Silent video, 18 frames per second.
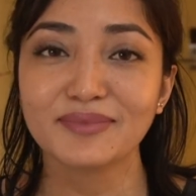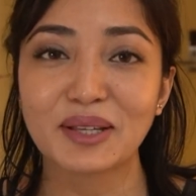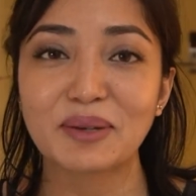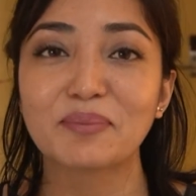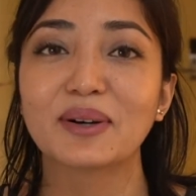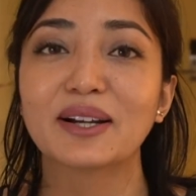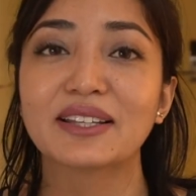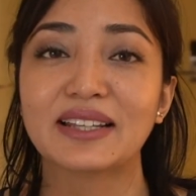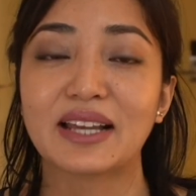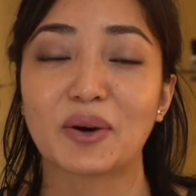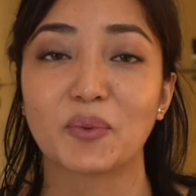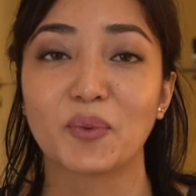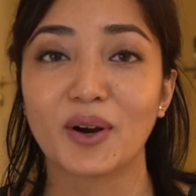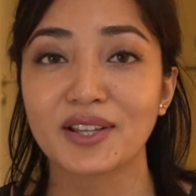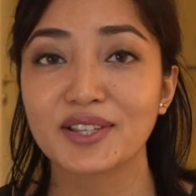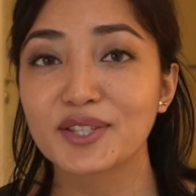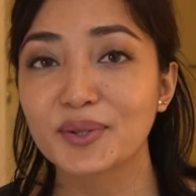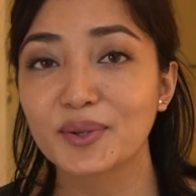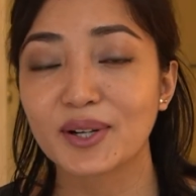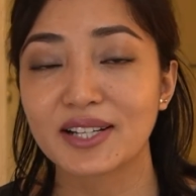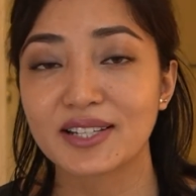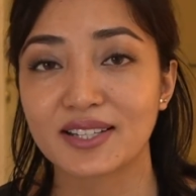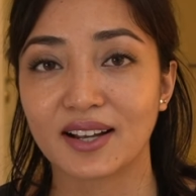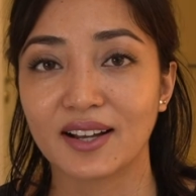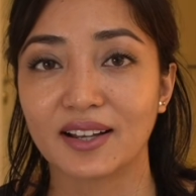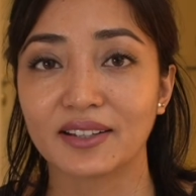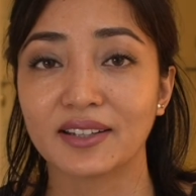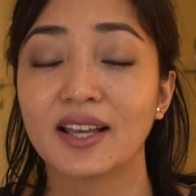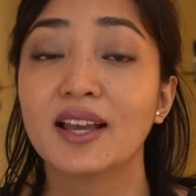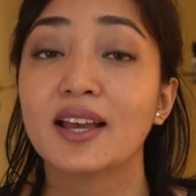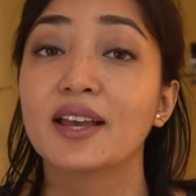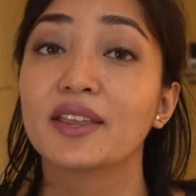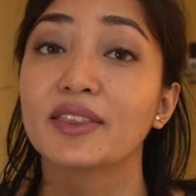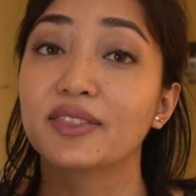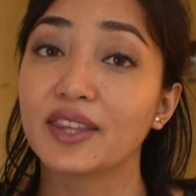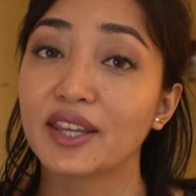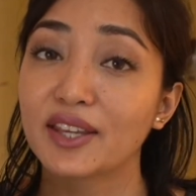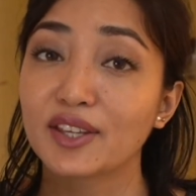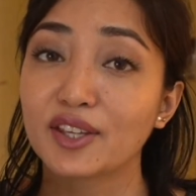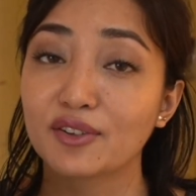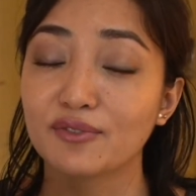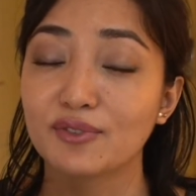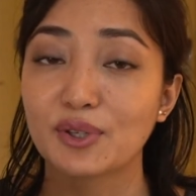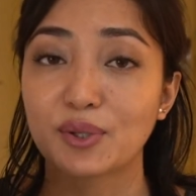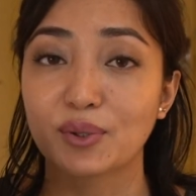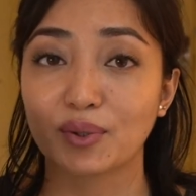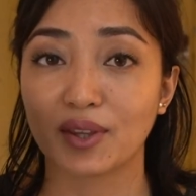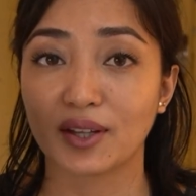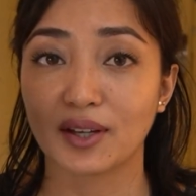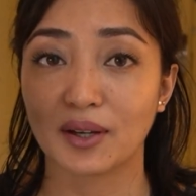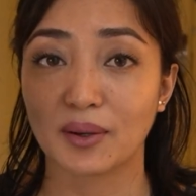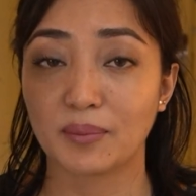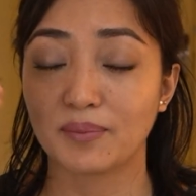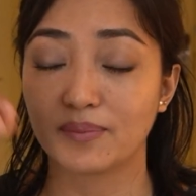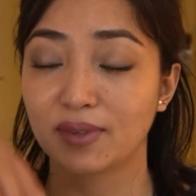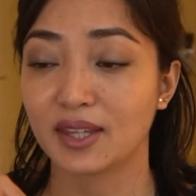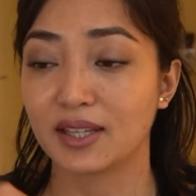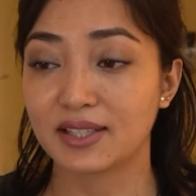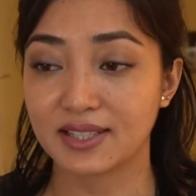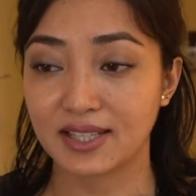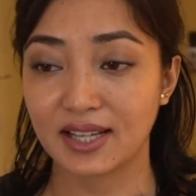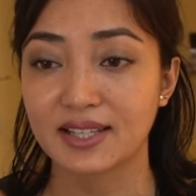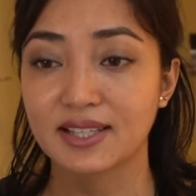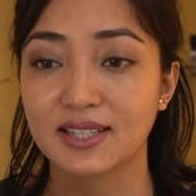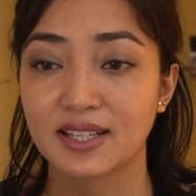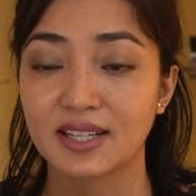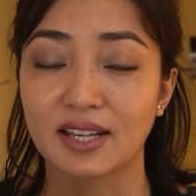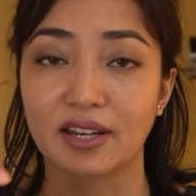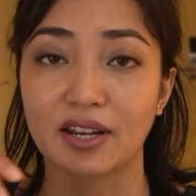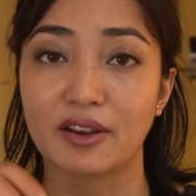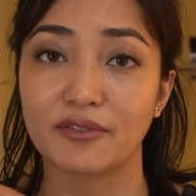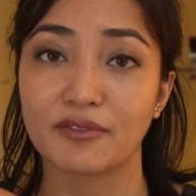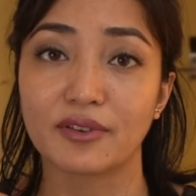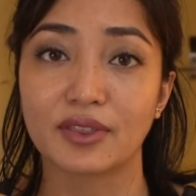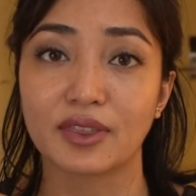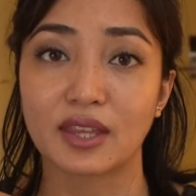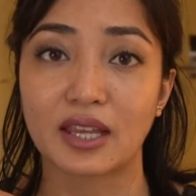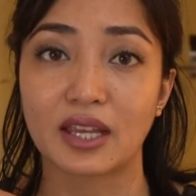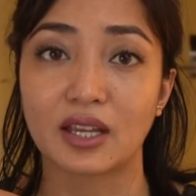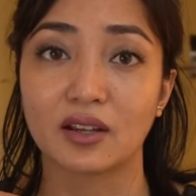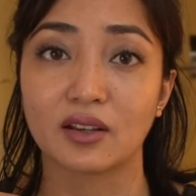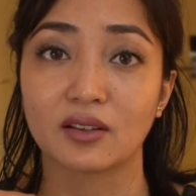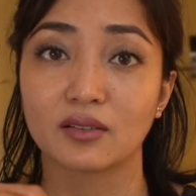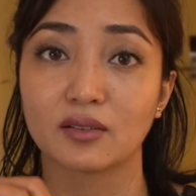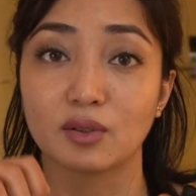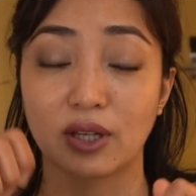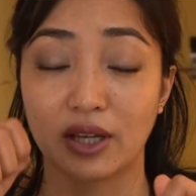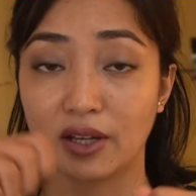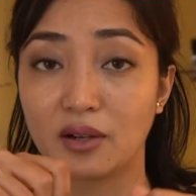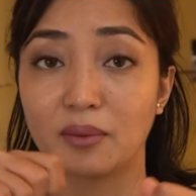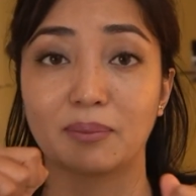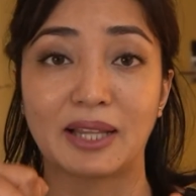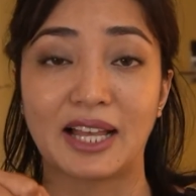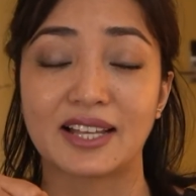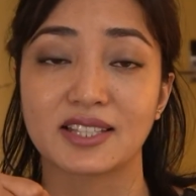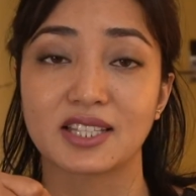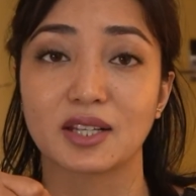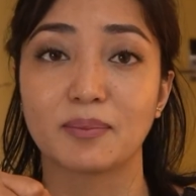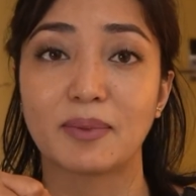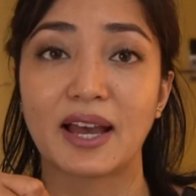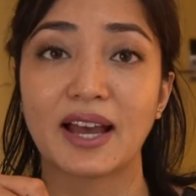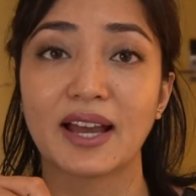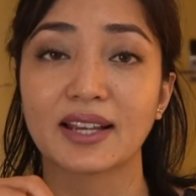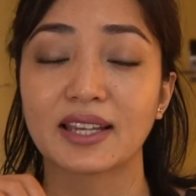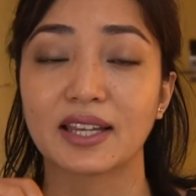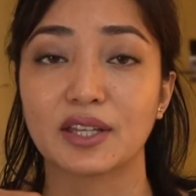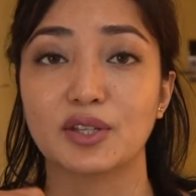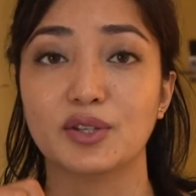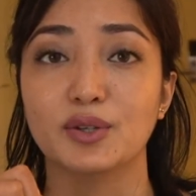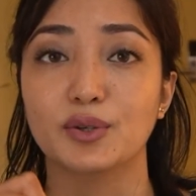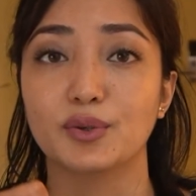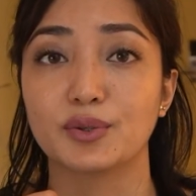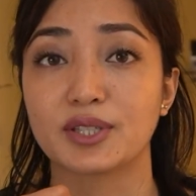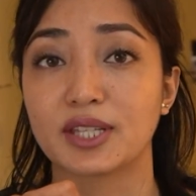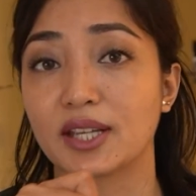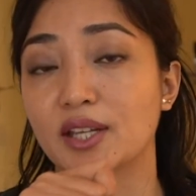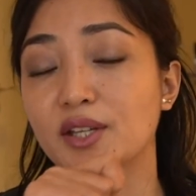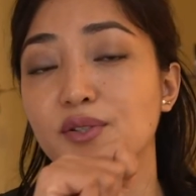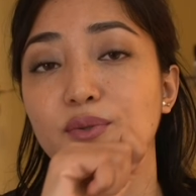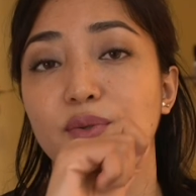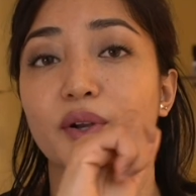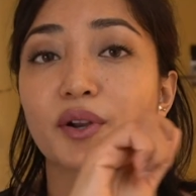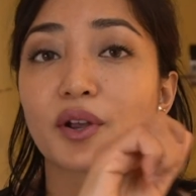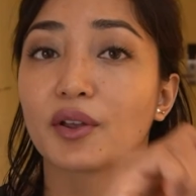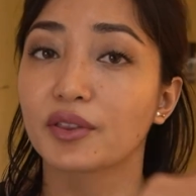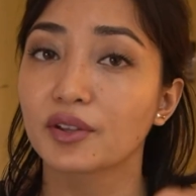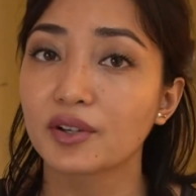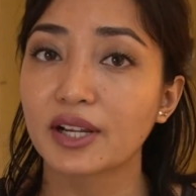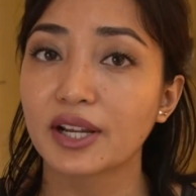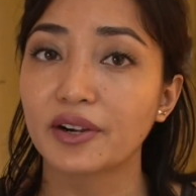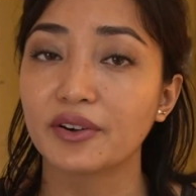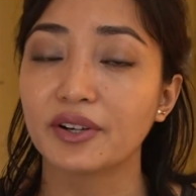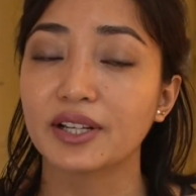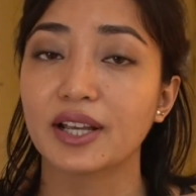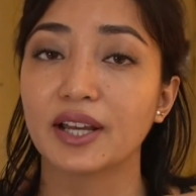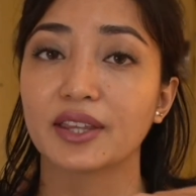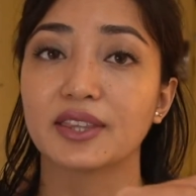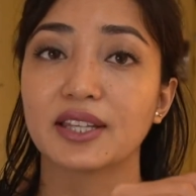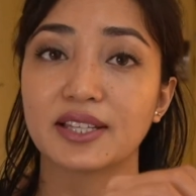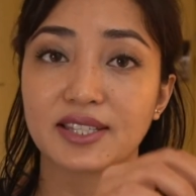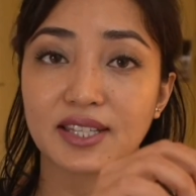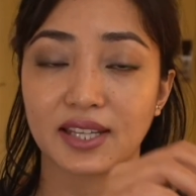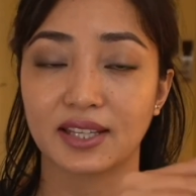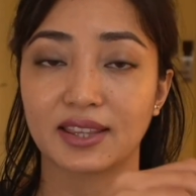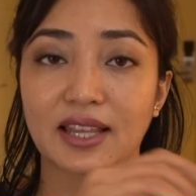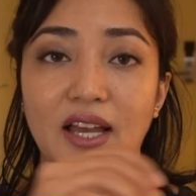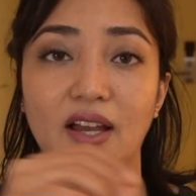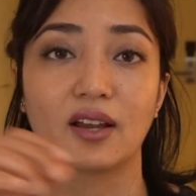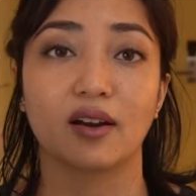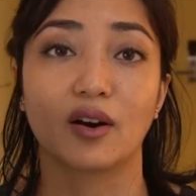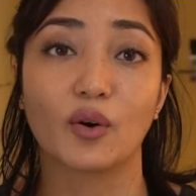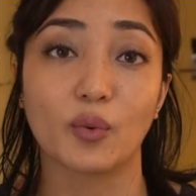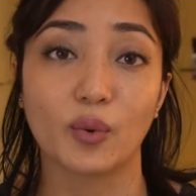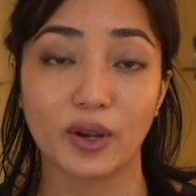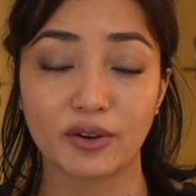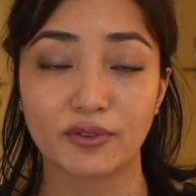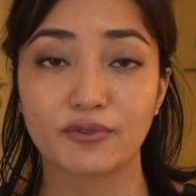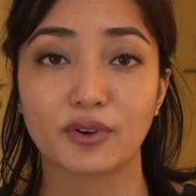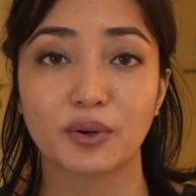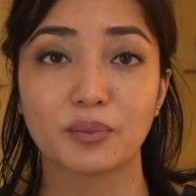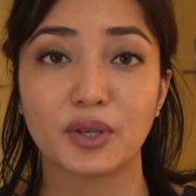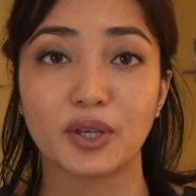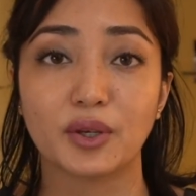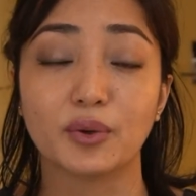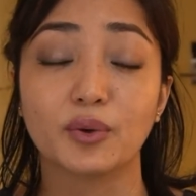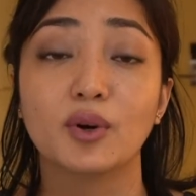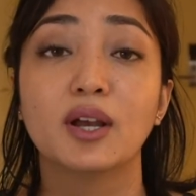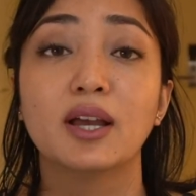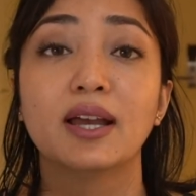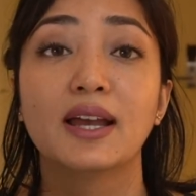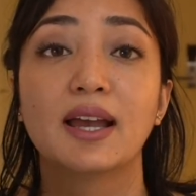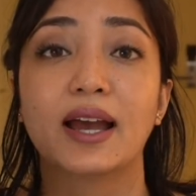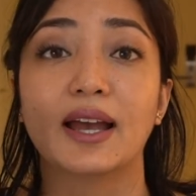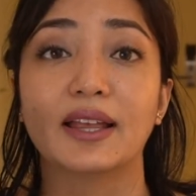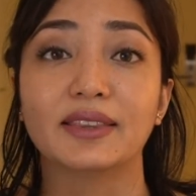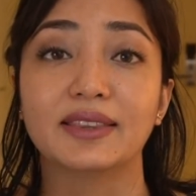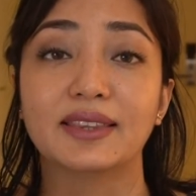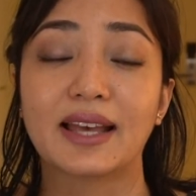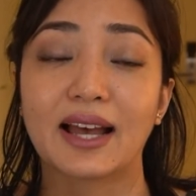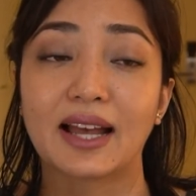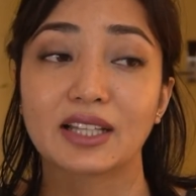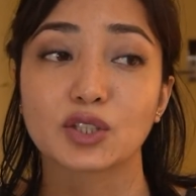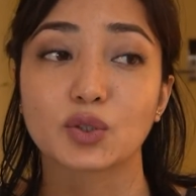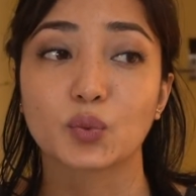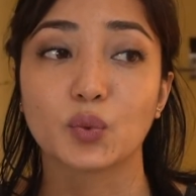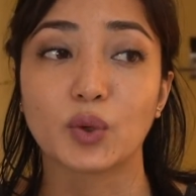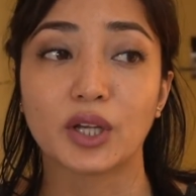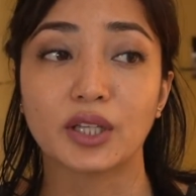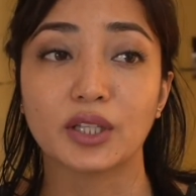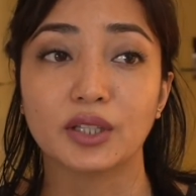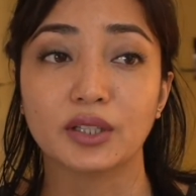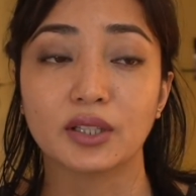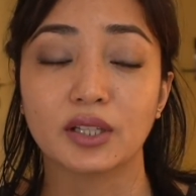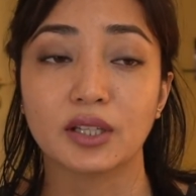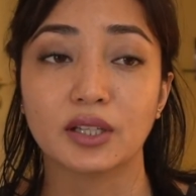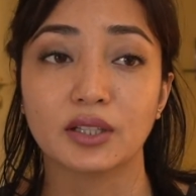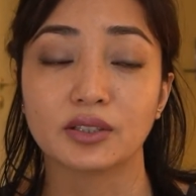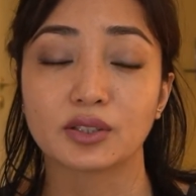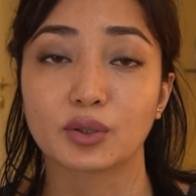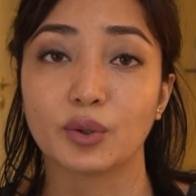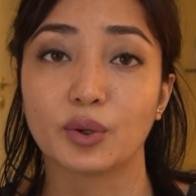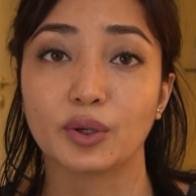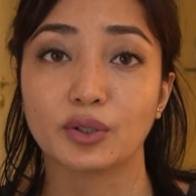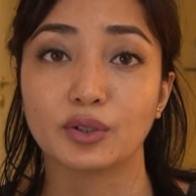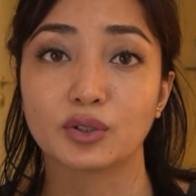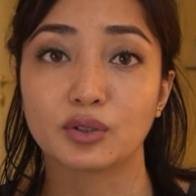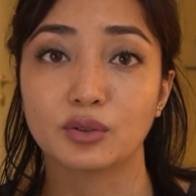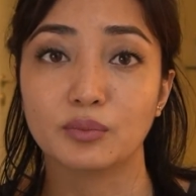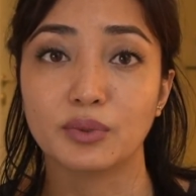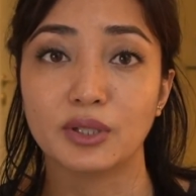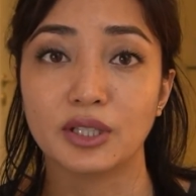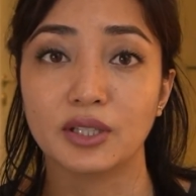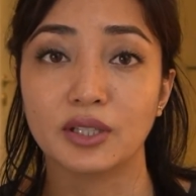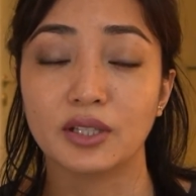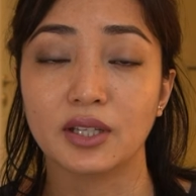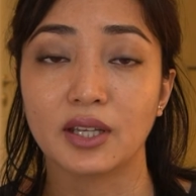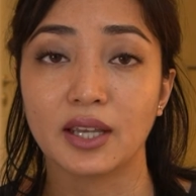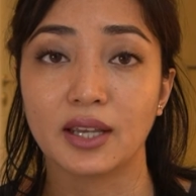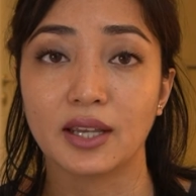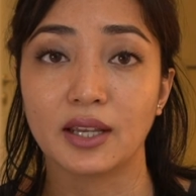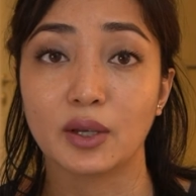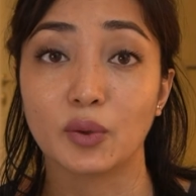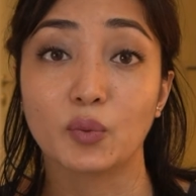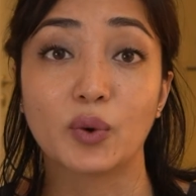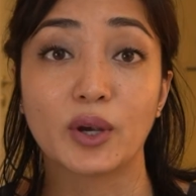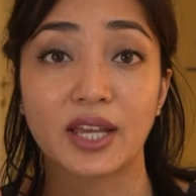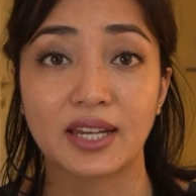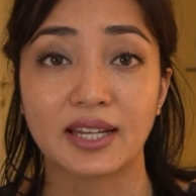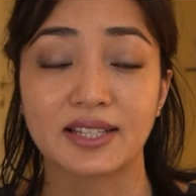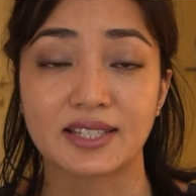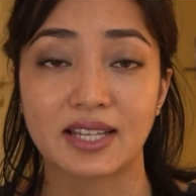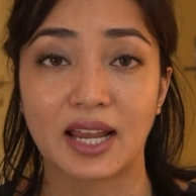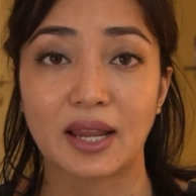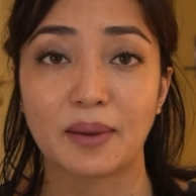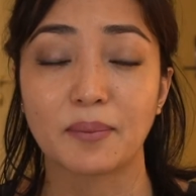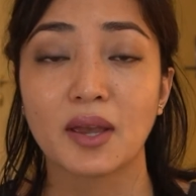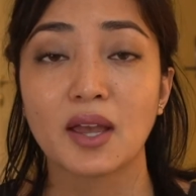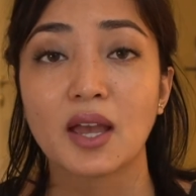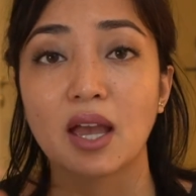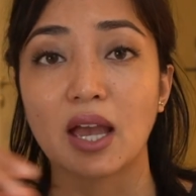But yeah, once you are done, they give you the testing and everything in a plastic bag, and you take it to another area. They take that away from you, and that's when it's going to be a waiting time.